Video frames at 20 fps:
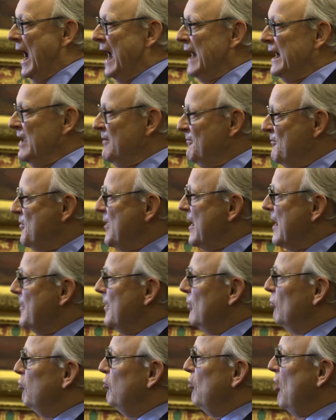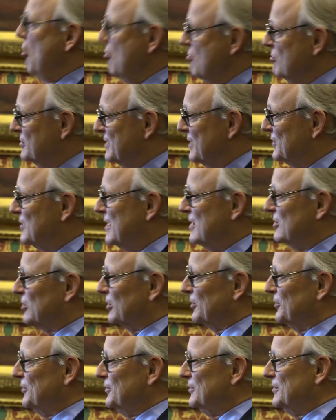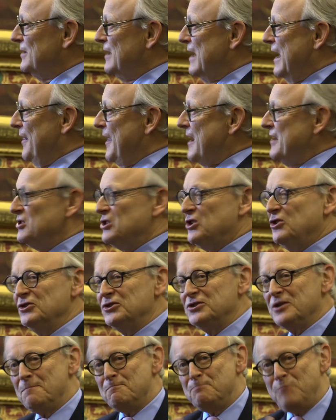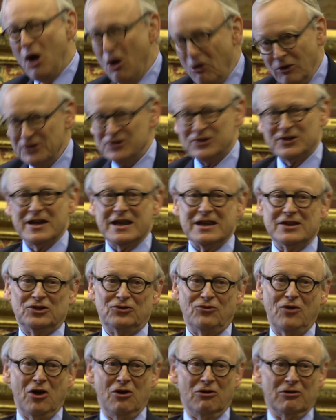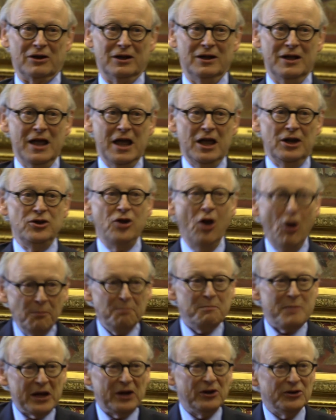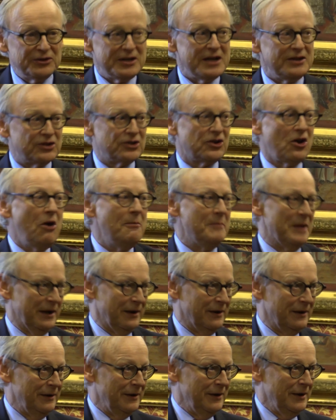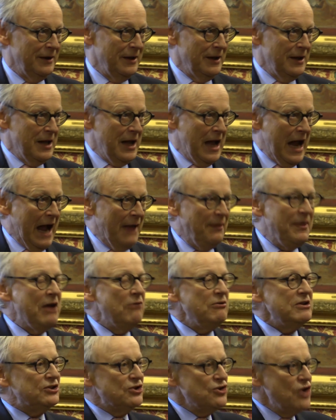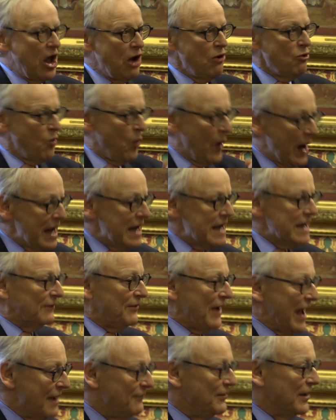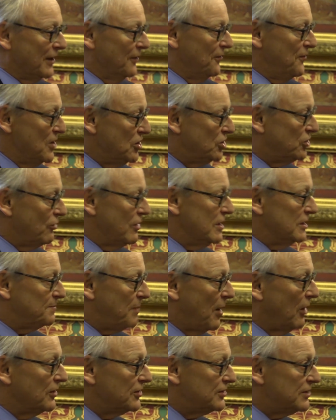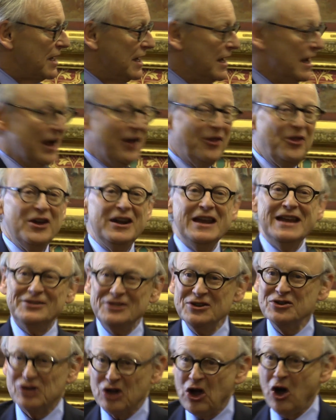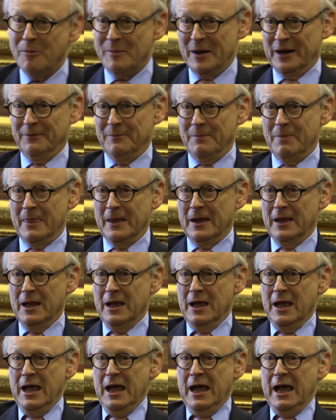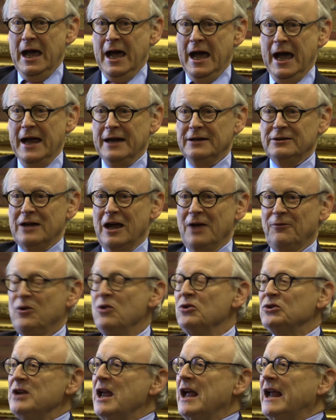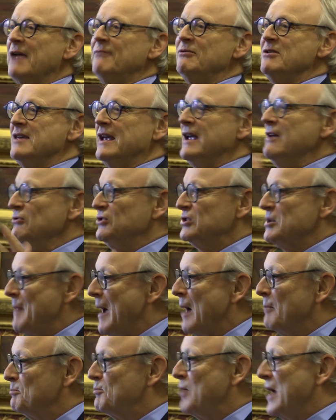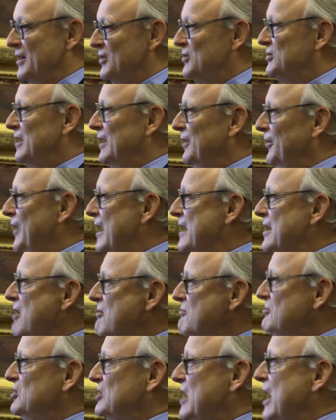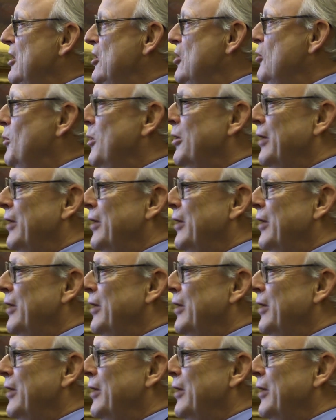And if they're the wrong decisions, that's because the policy is wrong, not because it's common. And there is no way of having a fisheries policy that isn't common. And of course, like everything else about Brexit, they don't tell you